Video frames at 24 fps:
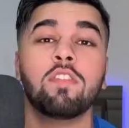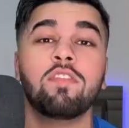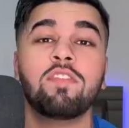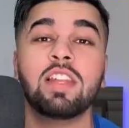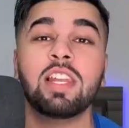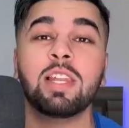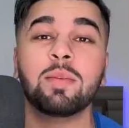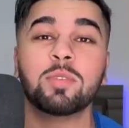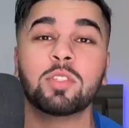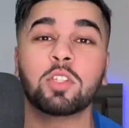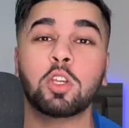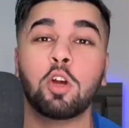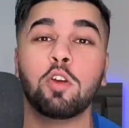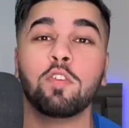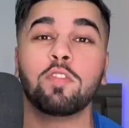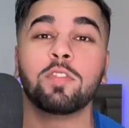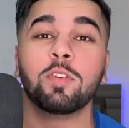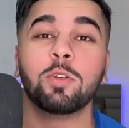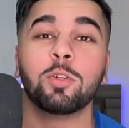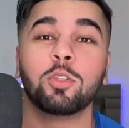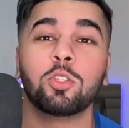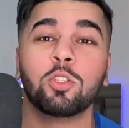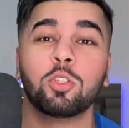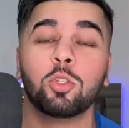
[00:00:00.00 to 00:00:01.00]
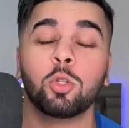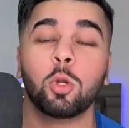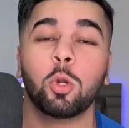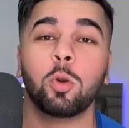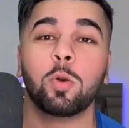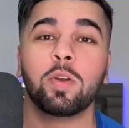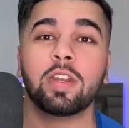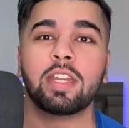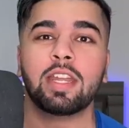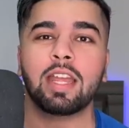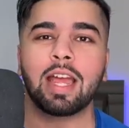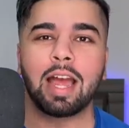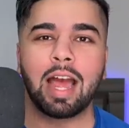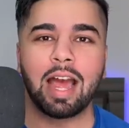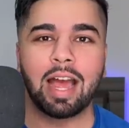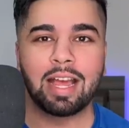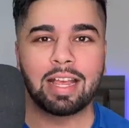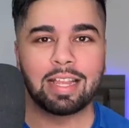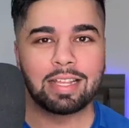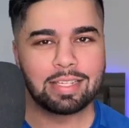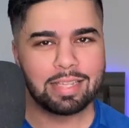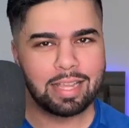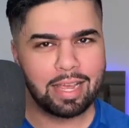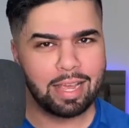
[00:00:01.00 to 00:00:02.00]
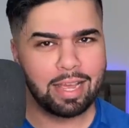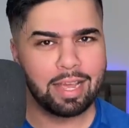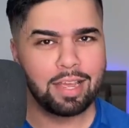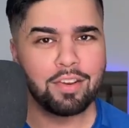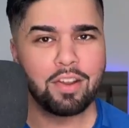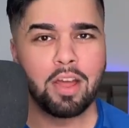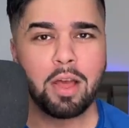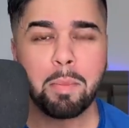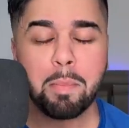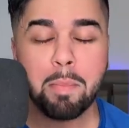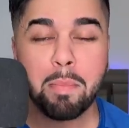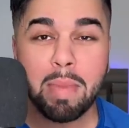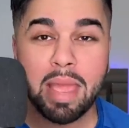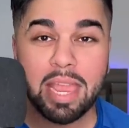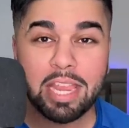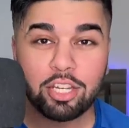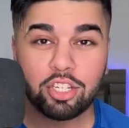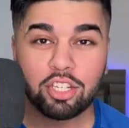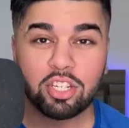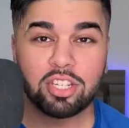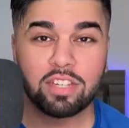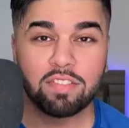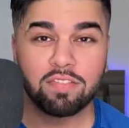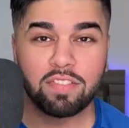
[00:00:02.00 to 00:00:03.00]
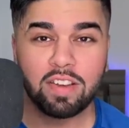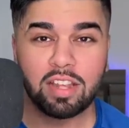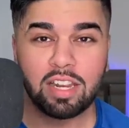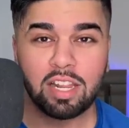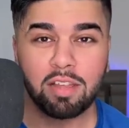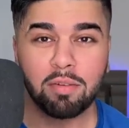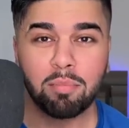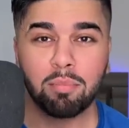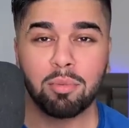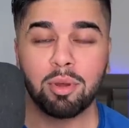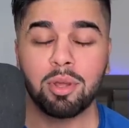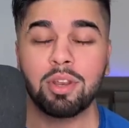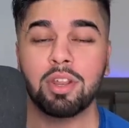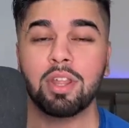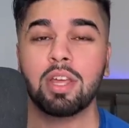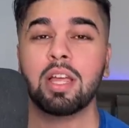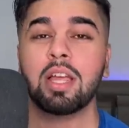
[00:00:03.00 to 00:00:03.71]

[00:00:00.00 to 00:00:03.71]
Phillip Schofield's story has had a major development.